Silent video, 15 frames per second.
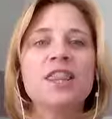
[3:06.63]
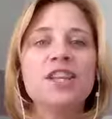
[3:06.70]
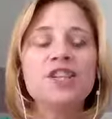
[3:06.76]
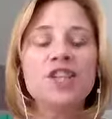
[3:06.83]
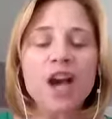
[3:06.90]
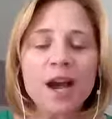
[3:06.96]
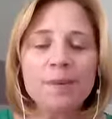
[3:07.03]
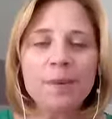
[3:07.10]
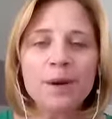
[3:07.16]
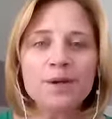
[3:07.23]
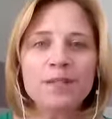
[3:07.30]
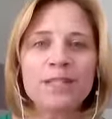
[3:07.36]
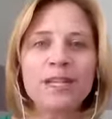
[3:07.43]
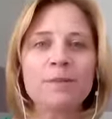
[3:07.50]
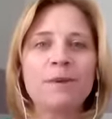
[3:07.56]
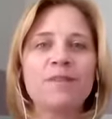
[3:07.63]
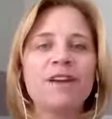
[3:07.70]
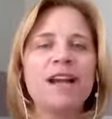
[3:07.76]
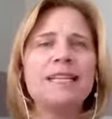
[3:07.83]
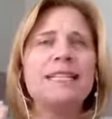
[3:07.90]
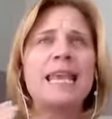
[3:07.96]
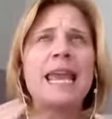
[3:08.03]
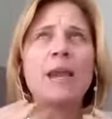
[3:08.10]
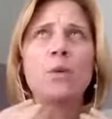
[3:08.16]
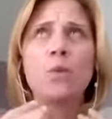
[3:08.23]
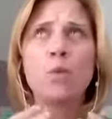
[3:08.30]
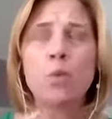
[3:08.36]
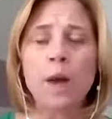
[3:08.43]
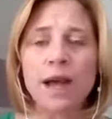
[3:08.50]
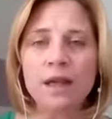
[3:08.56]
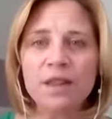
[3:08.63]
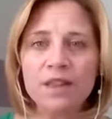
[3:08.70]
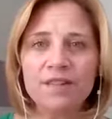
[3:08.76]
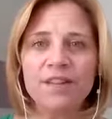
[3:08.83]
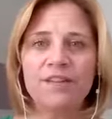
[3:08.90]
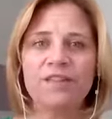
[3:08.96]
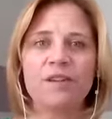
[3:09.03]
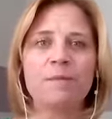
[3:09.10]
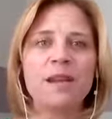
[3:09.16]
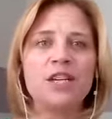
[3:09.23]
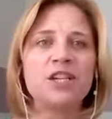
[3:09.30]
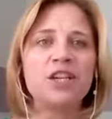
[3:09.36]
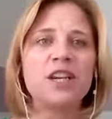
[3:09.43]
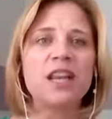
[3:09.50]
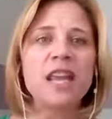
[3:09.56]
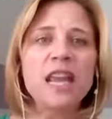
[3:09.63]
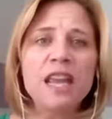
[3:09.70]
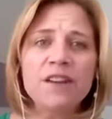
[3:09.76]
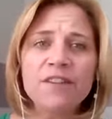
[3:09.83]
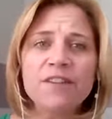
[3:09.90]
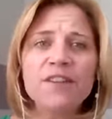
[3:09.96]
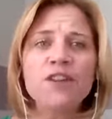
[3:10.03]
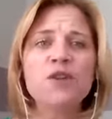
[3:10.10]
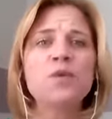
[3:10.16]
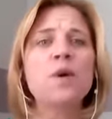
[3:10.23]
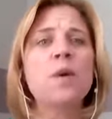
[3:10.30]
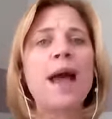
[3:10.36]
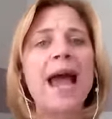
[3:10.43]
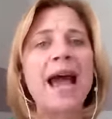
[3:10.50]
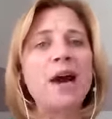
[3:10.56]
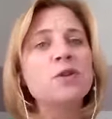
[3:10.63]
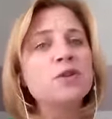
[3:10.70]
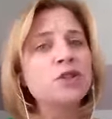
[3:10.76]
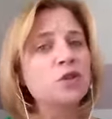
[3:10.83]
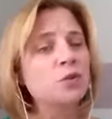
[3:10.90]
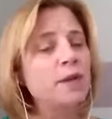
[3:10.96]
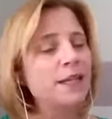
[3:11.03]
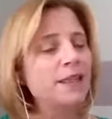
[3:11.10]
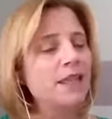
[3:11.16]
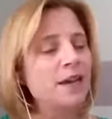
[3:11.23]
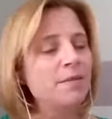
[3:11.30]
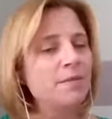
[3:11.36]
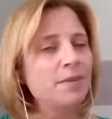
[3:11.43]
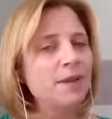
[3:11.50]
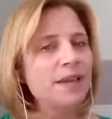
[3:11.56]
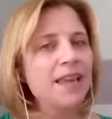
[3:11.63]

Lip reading: The job posting provides a wealth of information if you know how to read them,